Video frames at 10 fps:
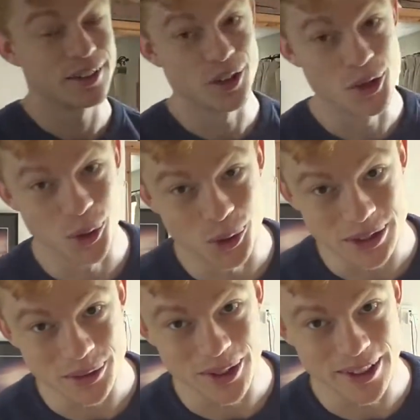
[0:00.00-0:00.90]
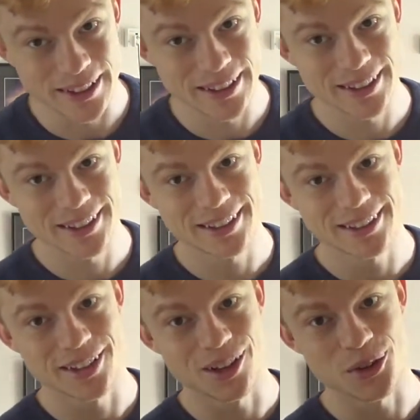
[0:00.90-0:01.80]
The naughty one
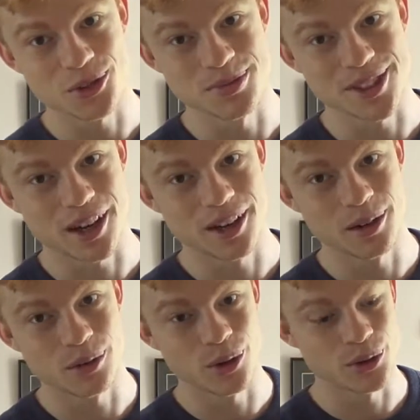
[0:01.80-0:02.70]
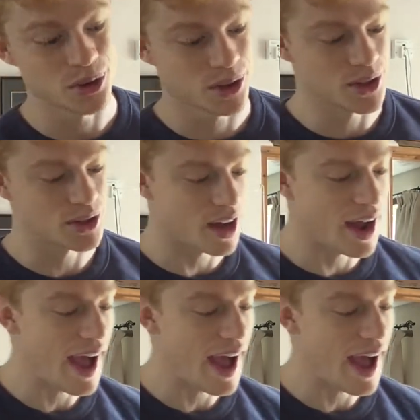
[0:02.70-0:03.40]
got some tiger rolls because I